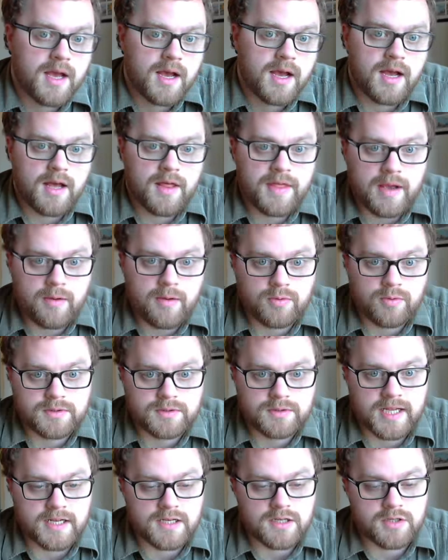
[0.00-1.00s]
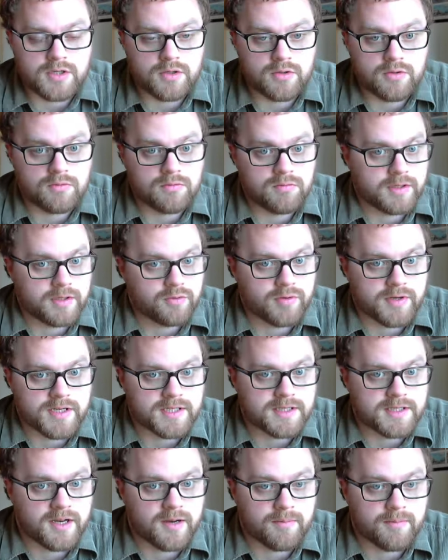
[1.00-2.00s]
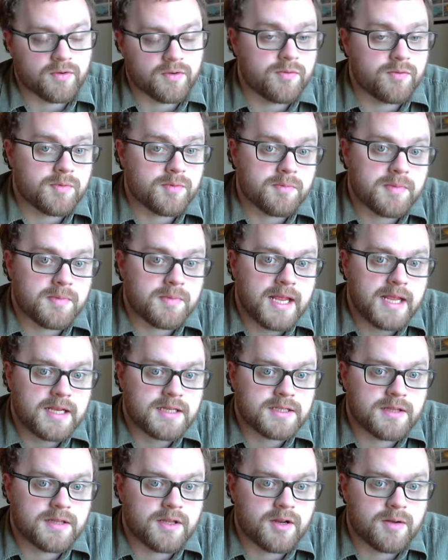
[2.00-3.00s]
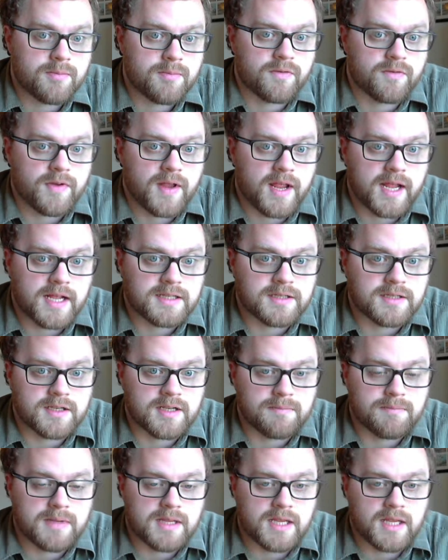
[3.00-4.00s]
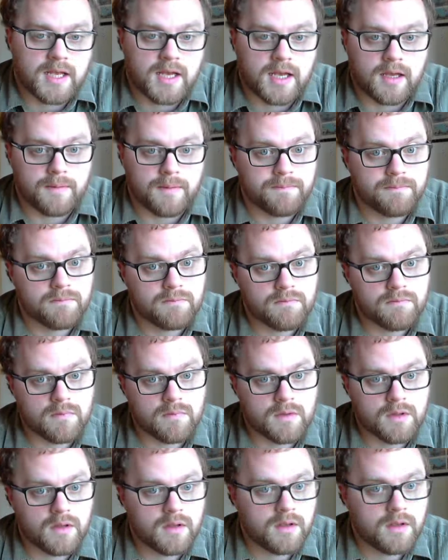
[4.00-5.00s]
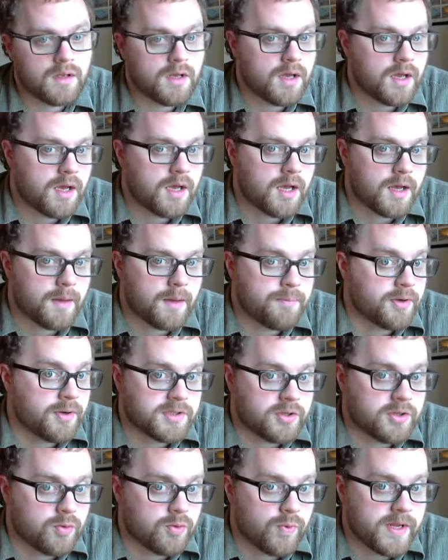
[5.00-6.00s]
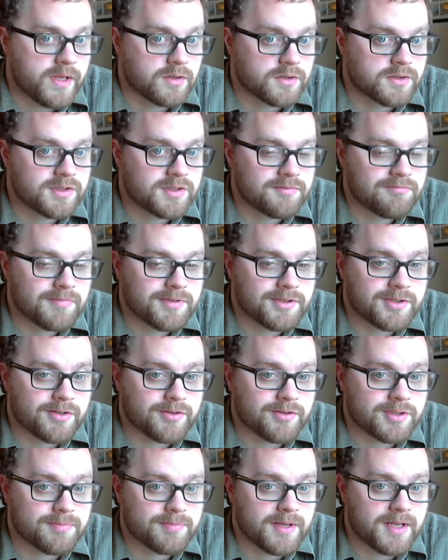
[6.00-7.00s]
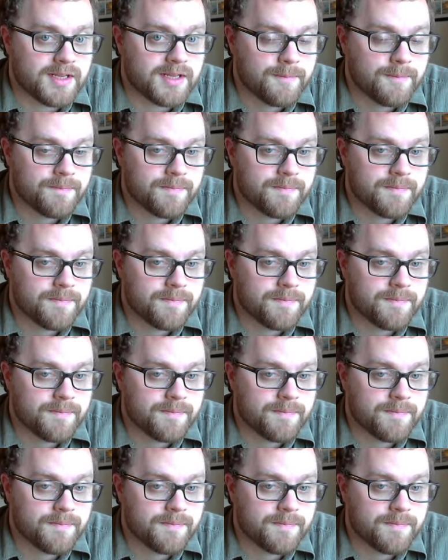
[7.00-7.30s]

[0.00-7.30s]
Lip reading: that will tend to increase the number of human beings and the number of hands that can be put to the wheels, so to speak,